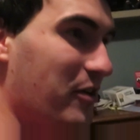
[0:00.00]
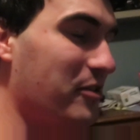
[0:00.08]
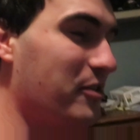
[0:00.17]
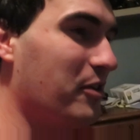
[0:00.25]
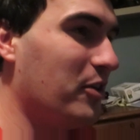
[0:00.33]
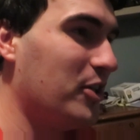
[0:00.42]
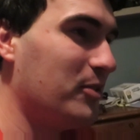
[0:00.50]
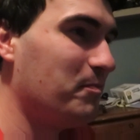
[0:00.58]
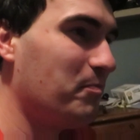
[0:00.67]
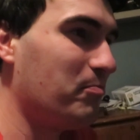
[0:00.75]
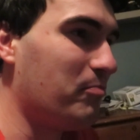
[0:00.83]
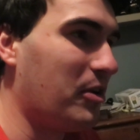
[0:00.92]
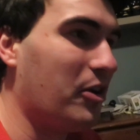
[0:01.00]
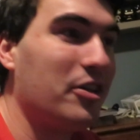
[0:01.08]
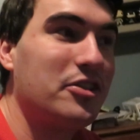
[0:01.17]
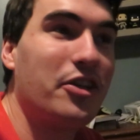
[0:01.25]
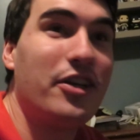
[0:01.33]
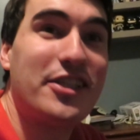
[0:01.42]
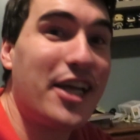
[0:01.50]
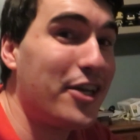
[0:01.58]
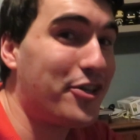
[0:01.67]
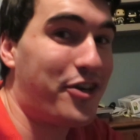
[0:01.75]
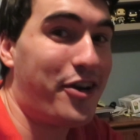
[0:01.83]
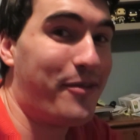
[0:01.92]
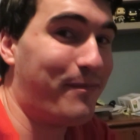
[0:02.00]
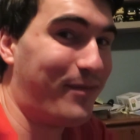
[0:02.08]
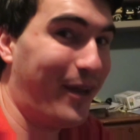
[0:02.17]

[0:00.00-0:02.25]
Oh, but not as good as that shit.